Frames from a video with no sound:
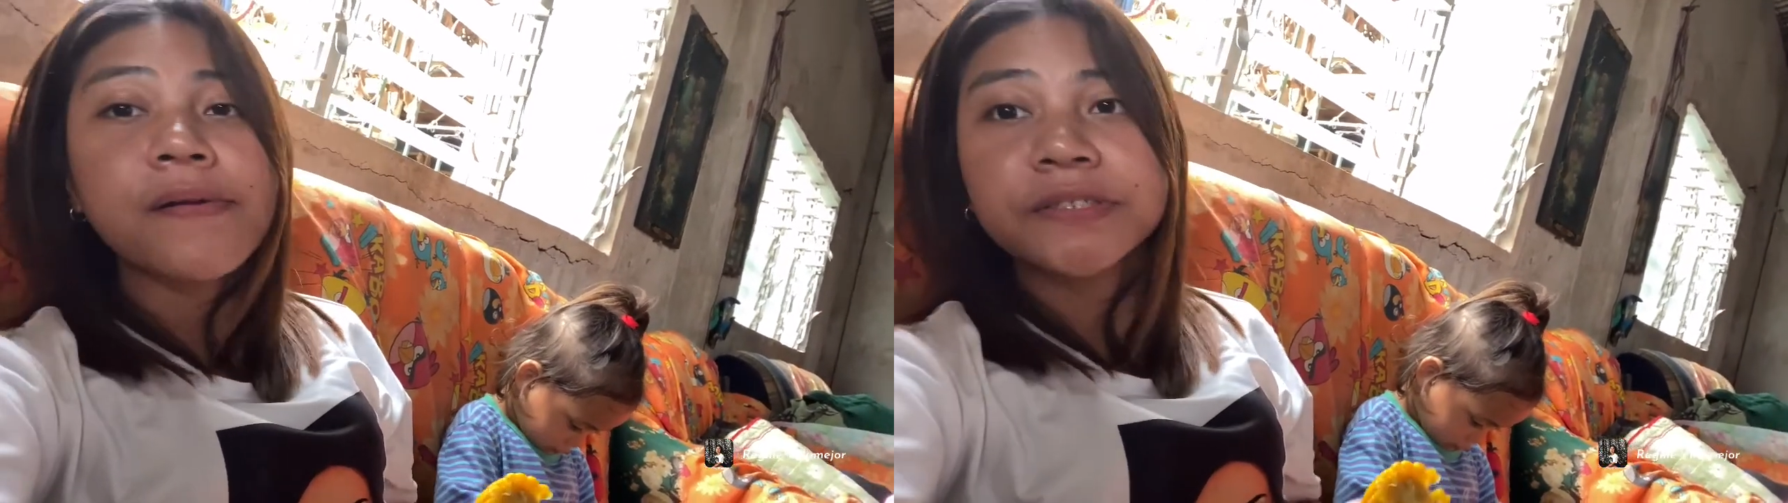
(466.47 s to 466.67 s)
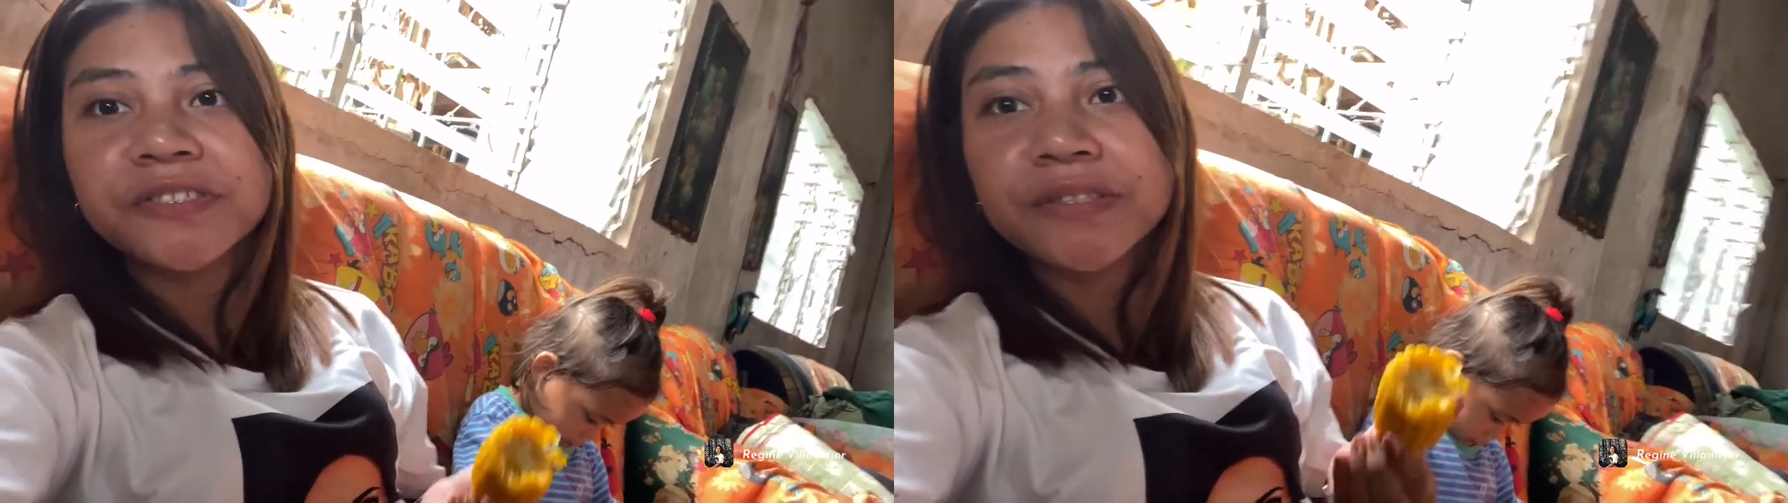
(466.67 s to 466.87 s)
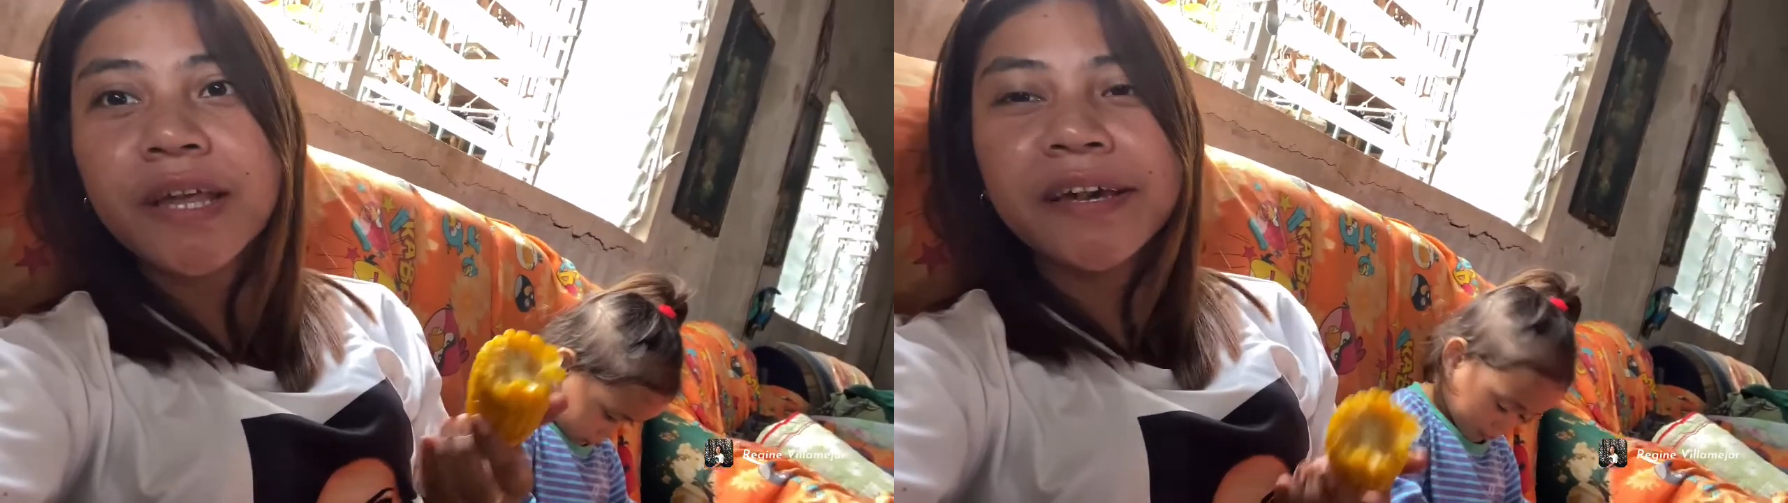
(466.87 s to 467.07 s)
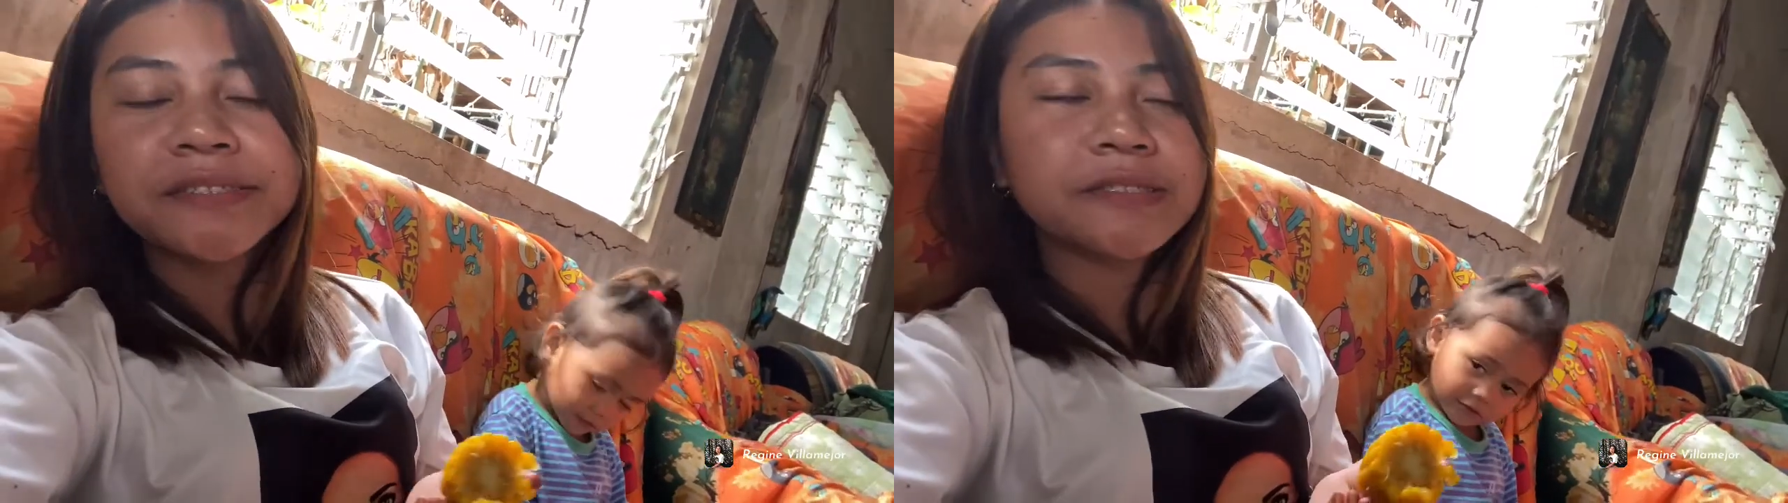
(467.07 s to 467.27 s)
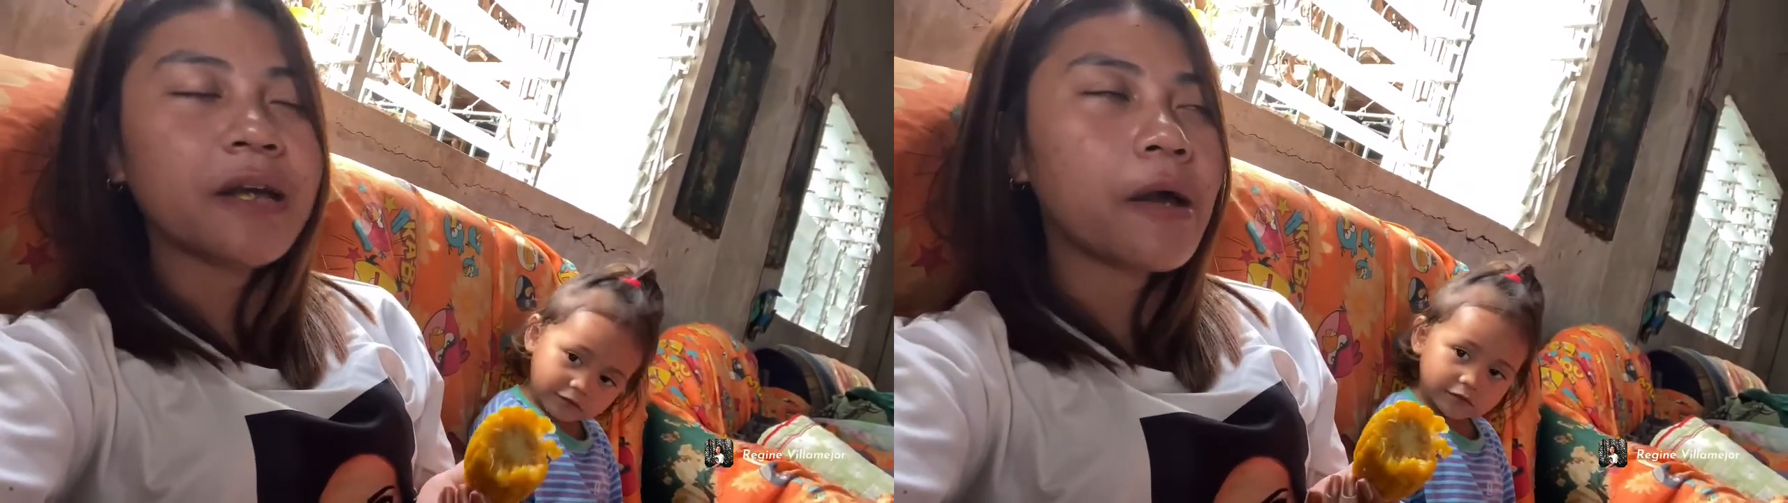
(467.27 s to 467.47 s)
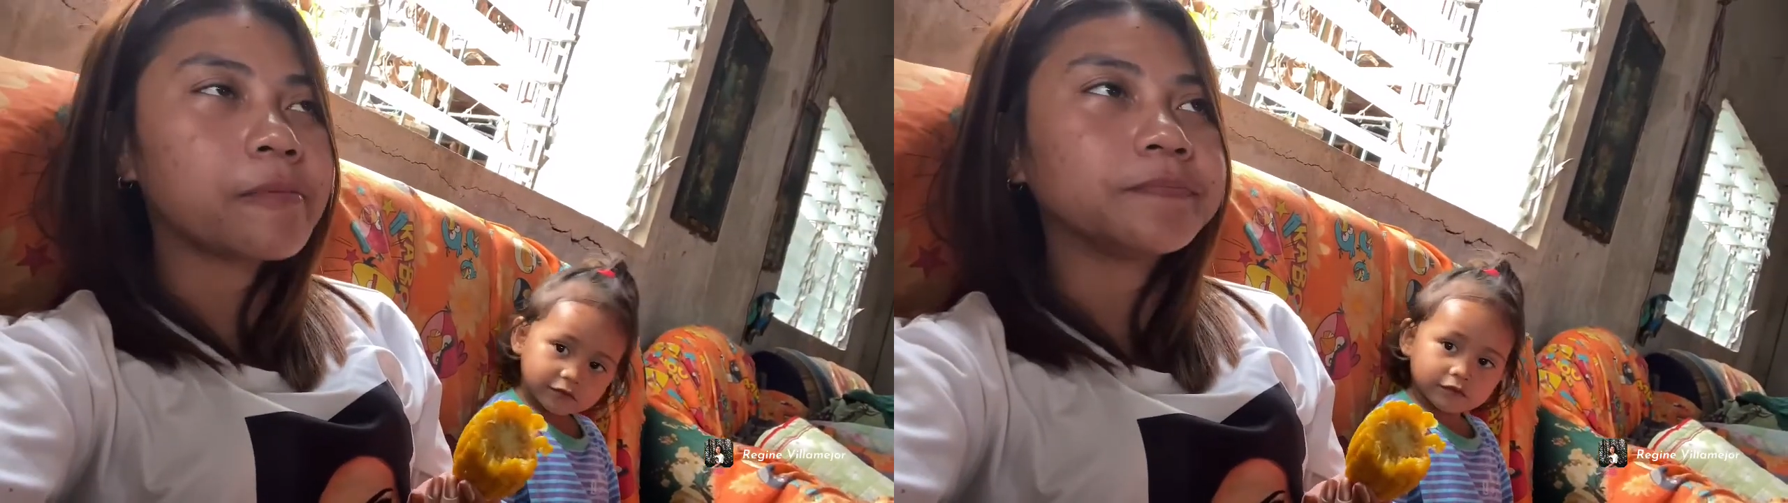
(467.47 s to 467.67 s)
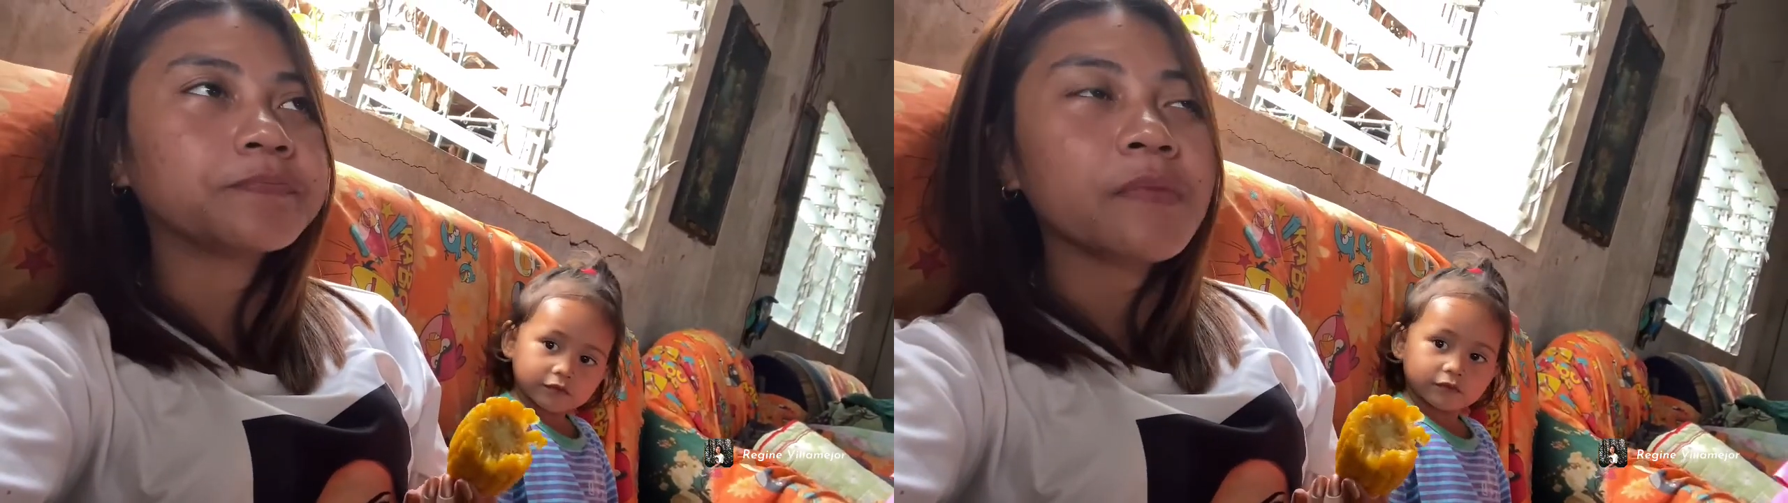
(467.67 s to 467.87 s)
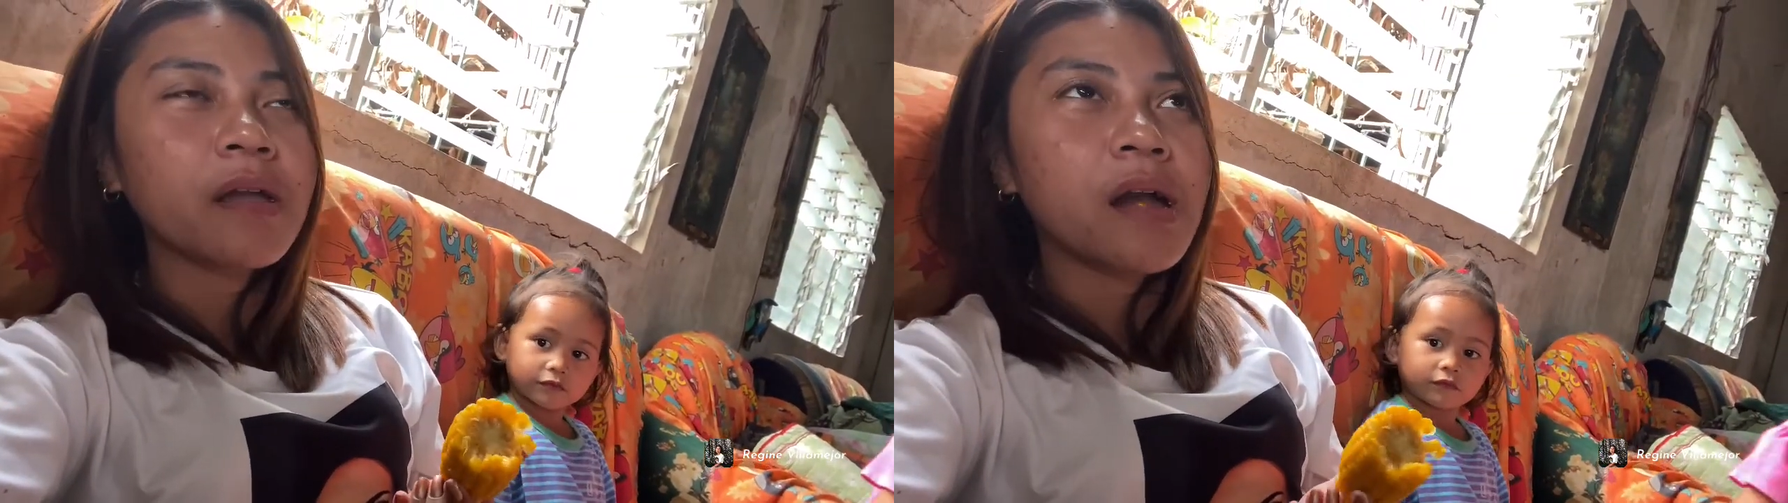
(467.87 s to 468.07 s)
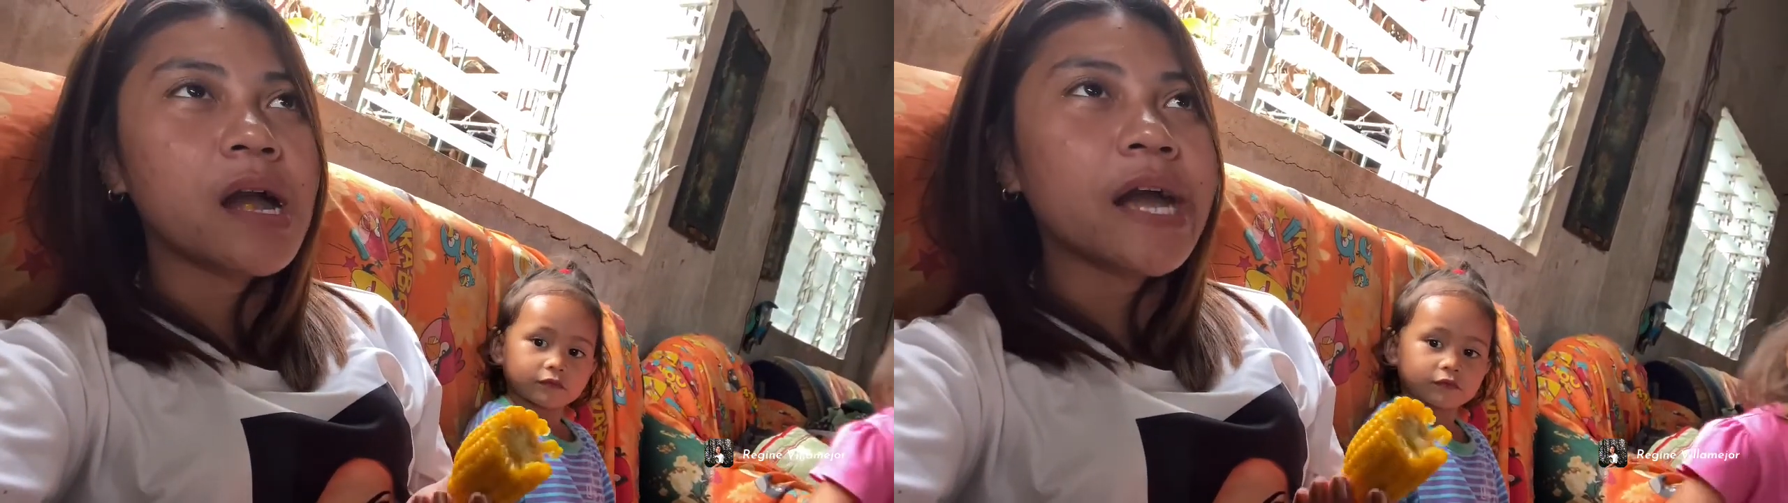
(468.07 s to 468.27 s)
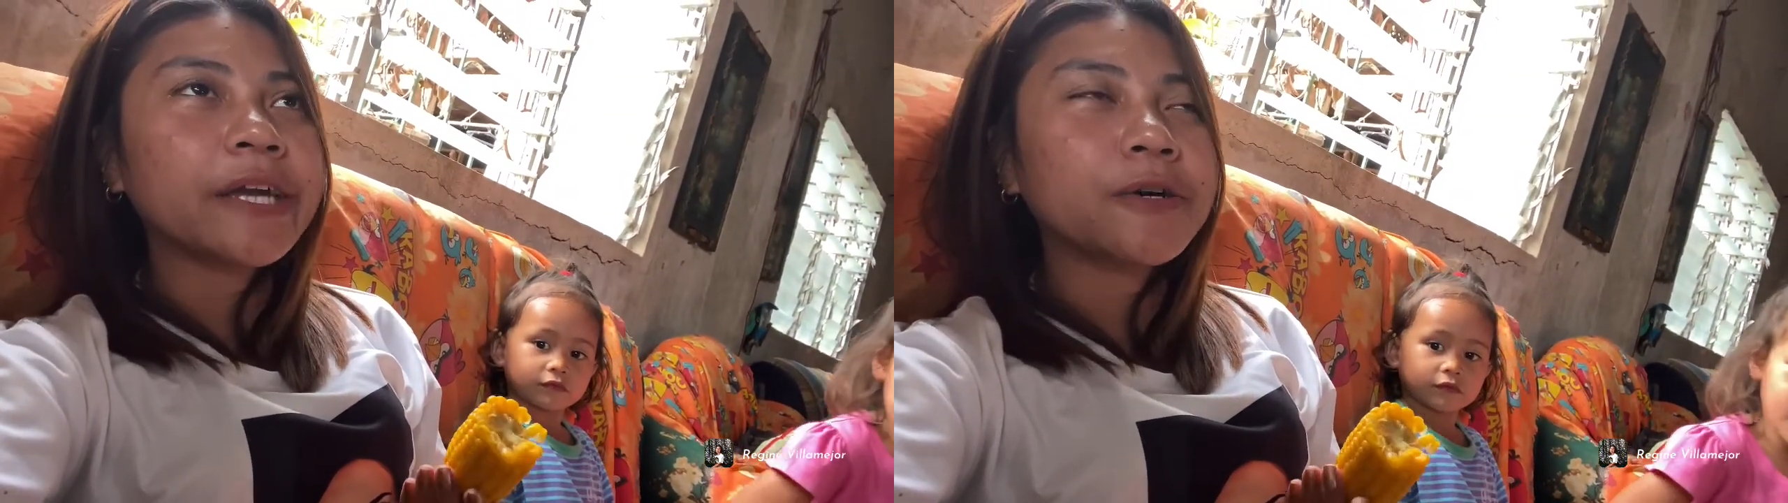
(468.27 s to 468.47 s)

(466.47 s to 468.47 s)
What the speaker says: So yun guys, I